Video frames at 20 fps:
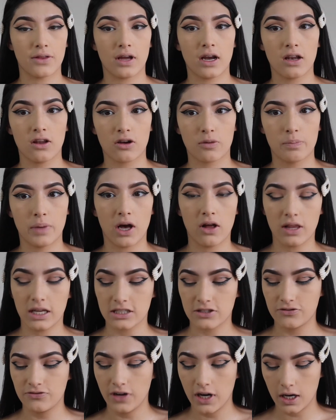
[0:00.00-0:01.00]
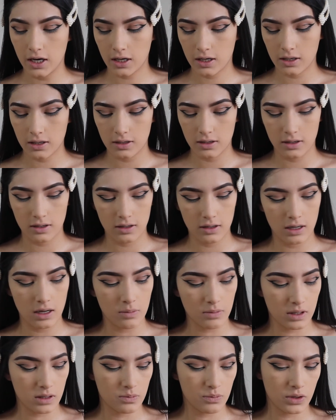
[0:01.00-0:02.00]
that I look pale as fuck, I'm
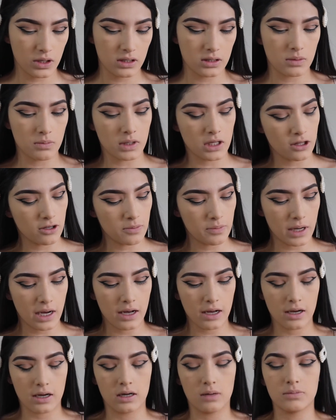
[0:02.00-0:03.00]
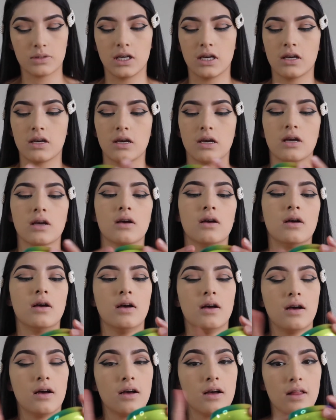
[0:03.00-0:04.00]
gonna bring some color back, and I'm taking,
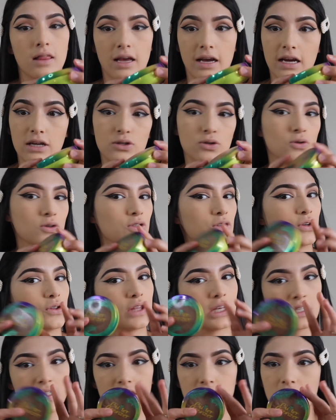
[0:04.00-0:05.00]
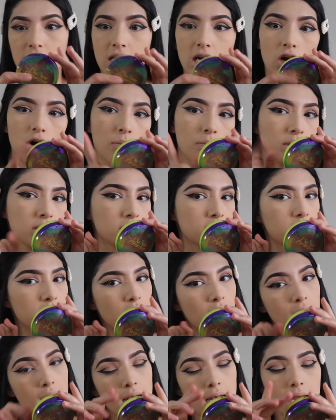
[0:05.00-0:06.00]
like I told you, this is gonna help us
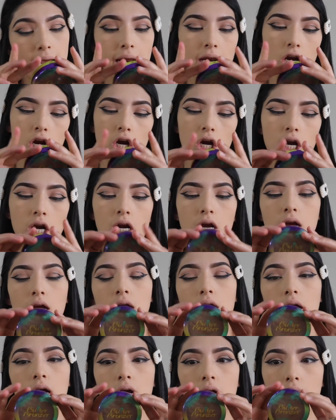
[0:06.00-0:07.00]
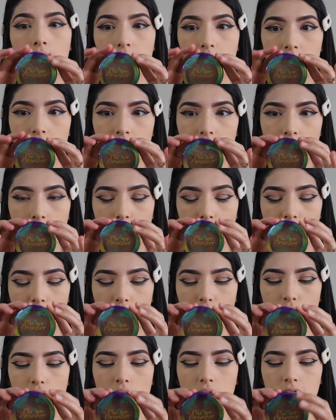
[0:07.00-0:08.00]
later. I'm taking the Butter
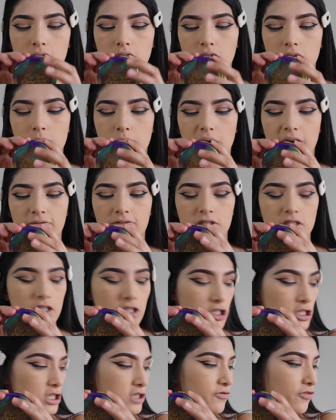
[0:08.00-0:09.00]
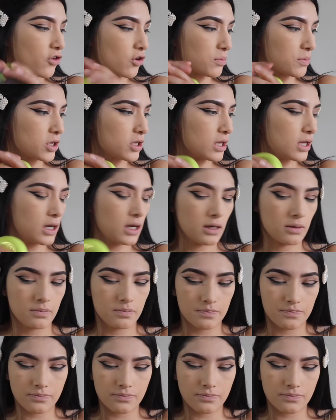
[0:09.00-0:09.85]
Bronzer by Physicians Formula.